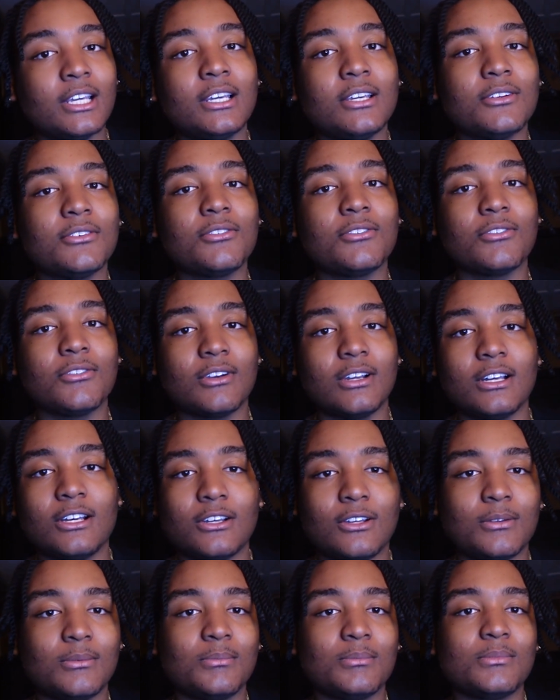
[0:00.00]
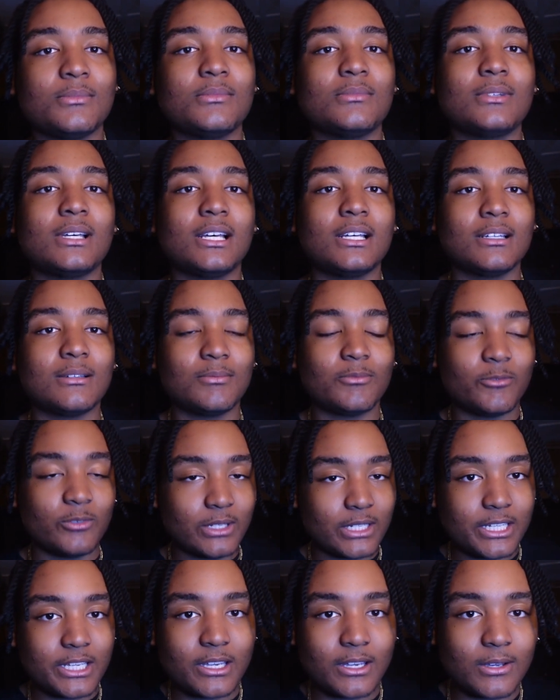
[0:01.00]
from
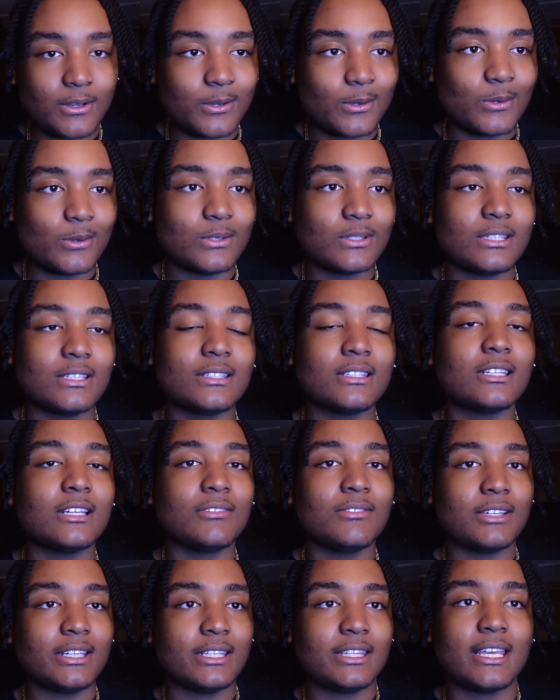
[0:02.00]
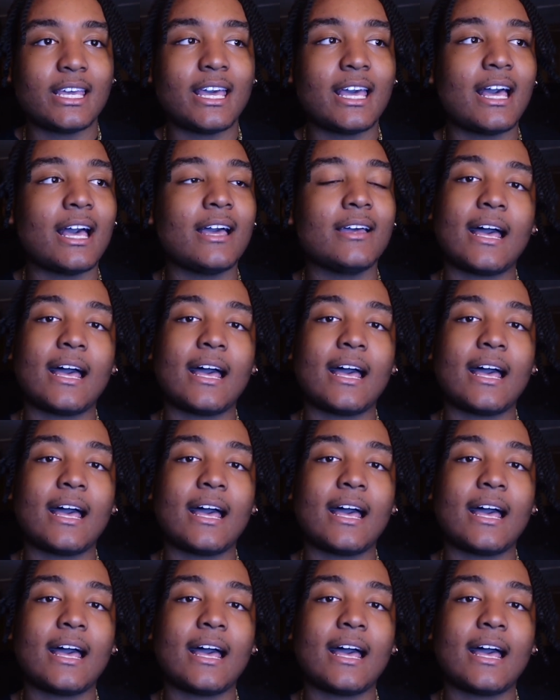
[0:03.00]
videos and stuff like that.